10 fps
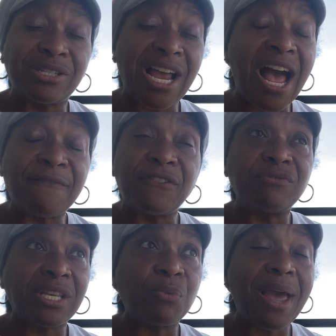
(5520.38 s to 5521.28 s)
John
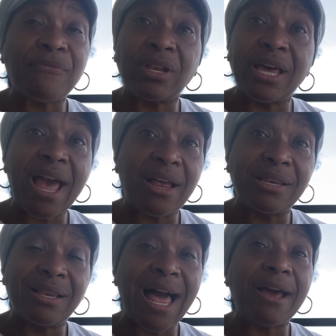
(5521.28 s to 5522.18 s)
15. We have to lay our
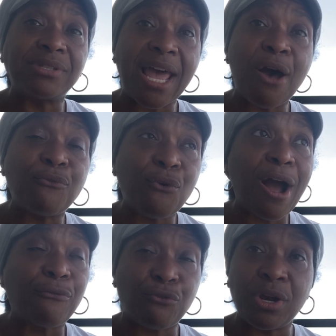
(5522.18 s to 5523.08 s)
lives down for
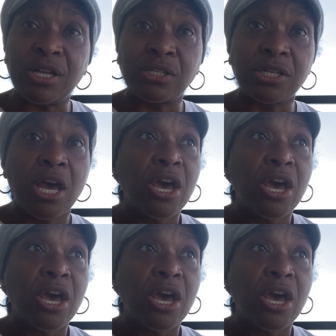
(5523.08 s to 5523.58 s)
our friends.